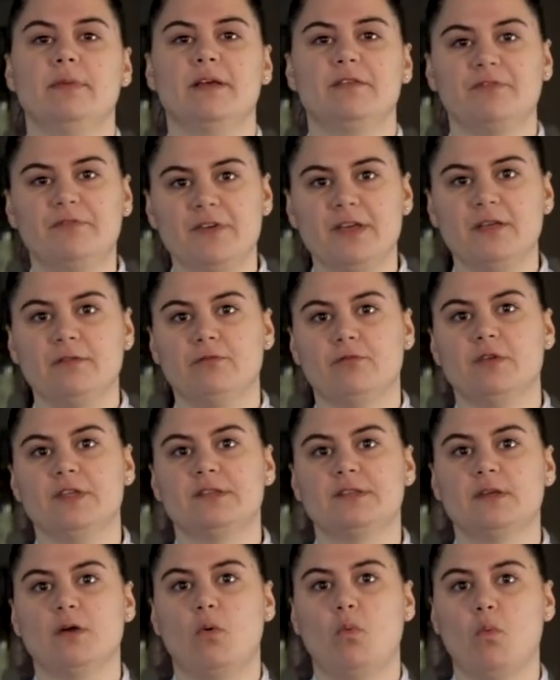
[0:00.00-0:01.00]
my
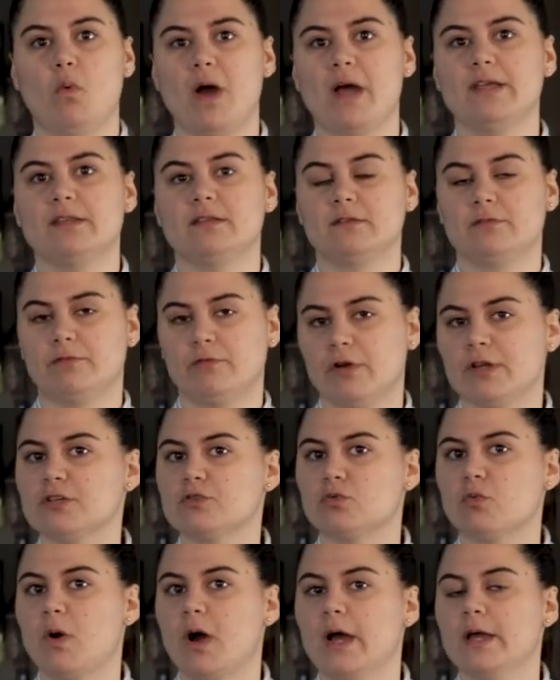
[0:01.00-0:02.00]
favorite white
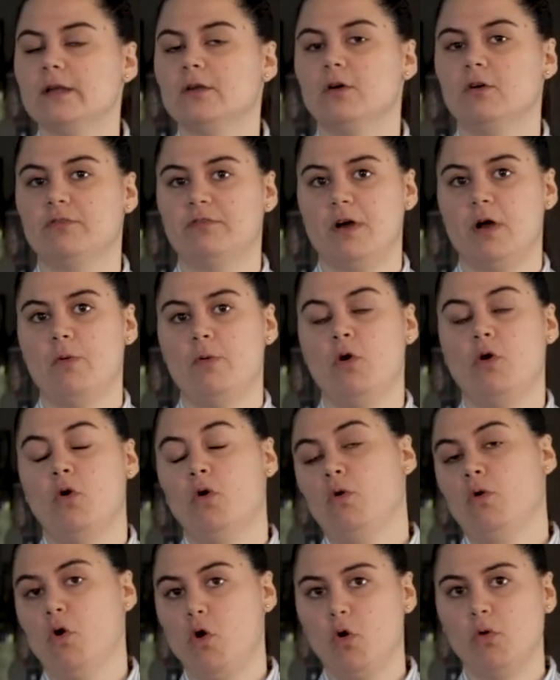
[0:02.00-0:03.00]
French wine of our
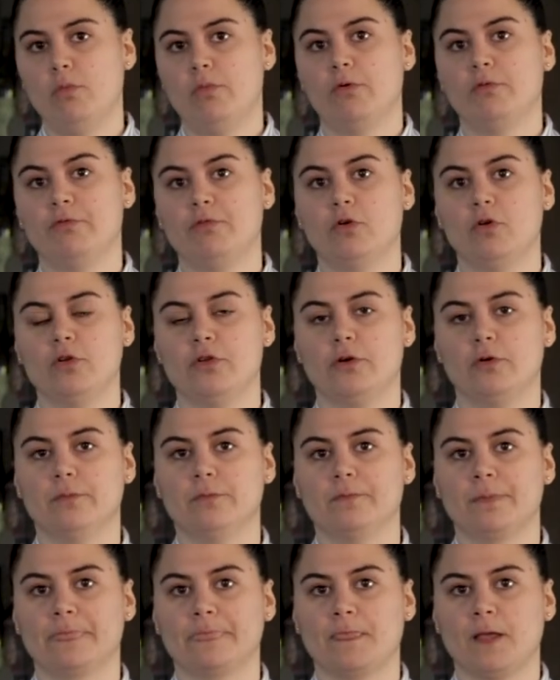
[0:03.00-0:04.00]
whole portfolio.
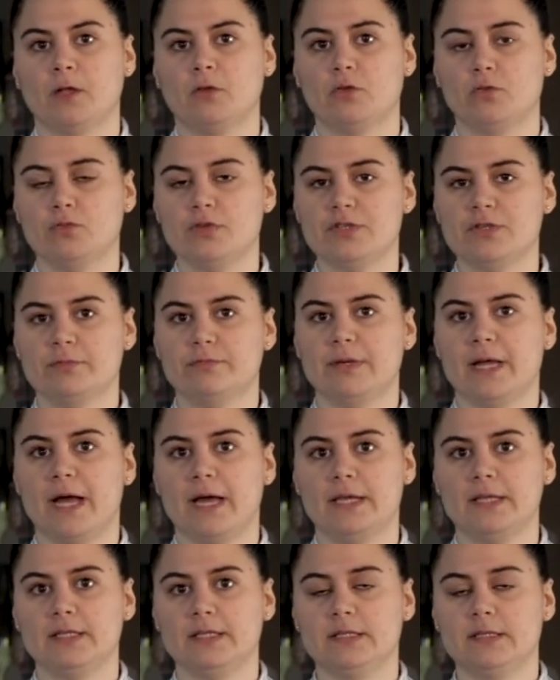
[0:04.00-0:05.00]
The reason
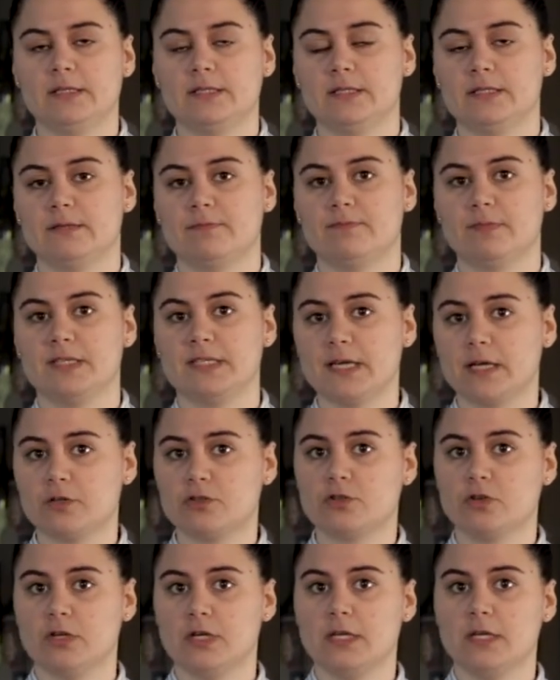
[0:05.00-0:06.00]
behind it is
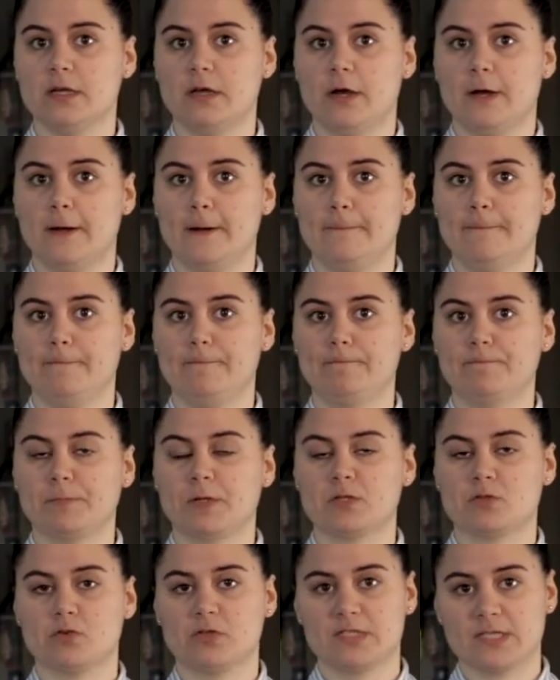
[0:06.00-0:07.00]
actually,
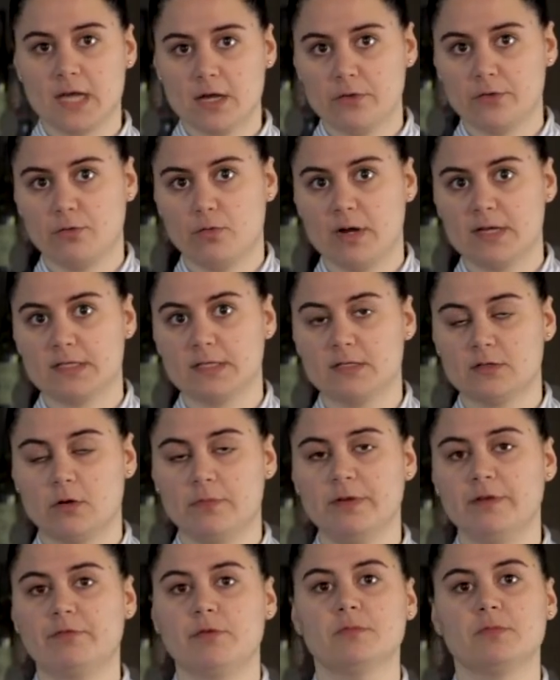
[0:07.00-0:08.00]
so southwest, it's
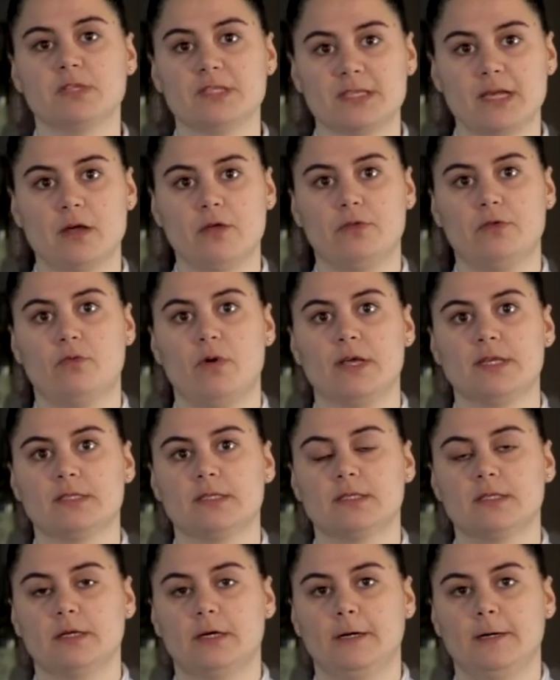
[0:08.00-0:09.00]
coming from the
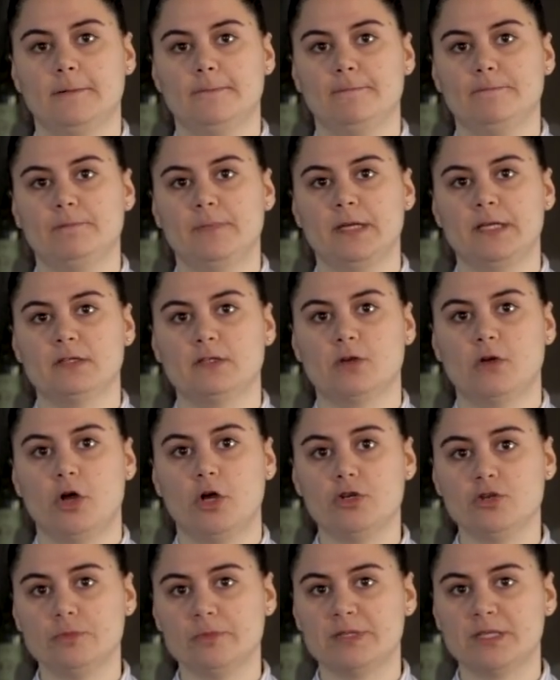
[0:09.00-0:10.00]
southwest. It's
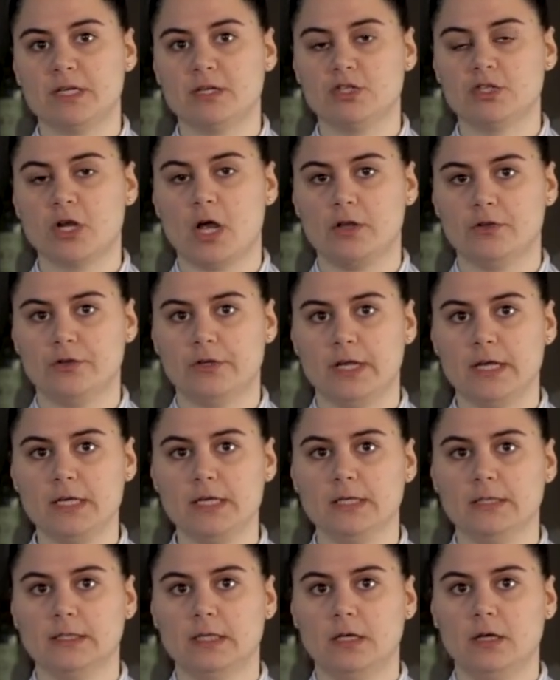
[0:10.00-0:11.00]
100%
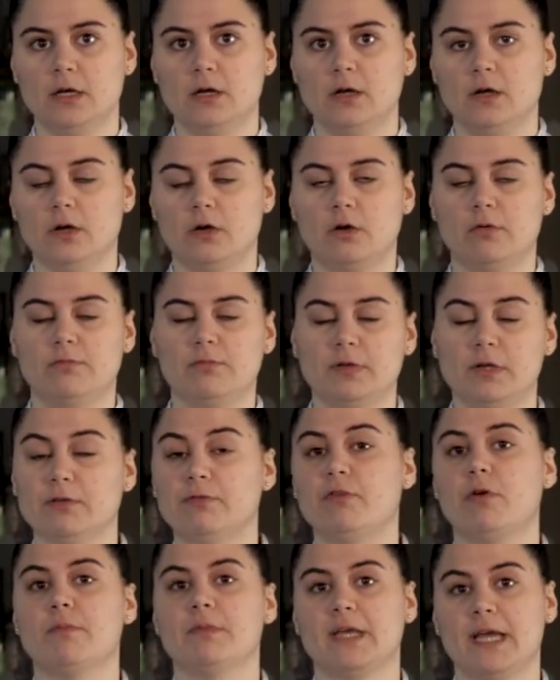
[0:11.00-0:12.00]
Chardonnay coming
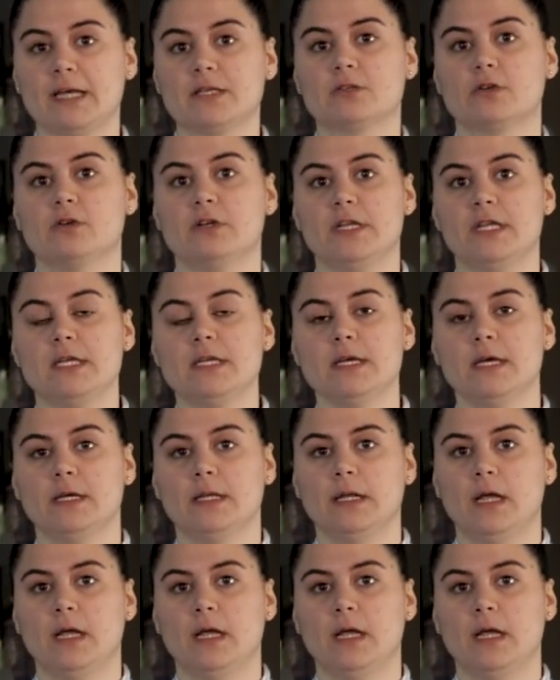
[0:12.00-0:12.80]
from Gascony,